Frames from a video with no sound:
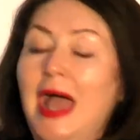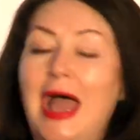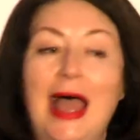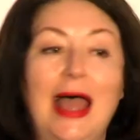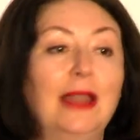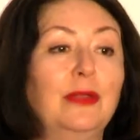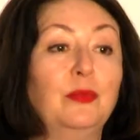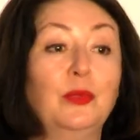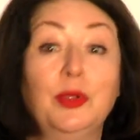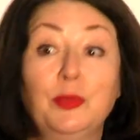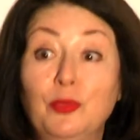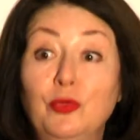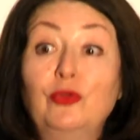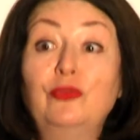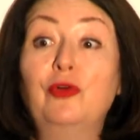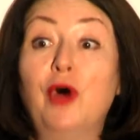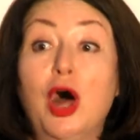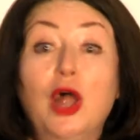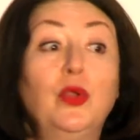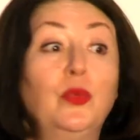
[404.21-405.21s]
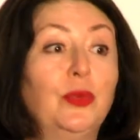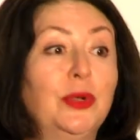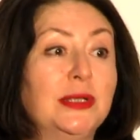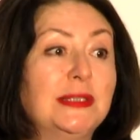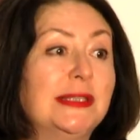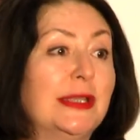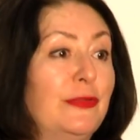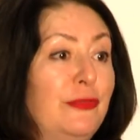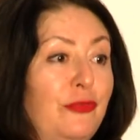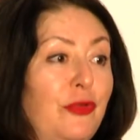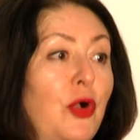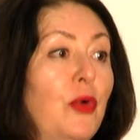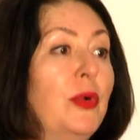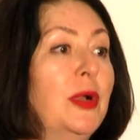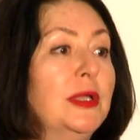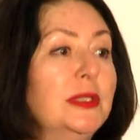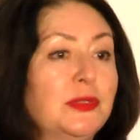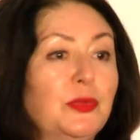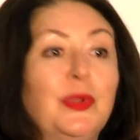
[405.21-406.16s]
And we move onwards and forwards.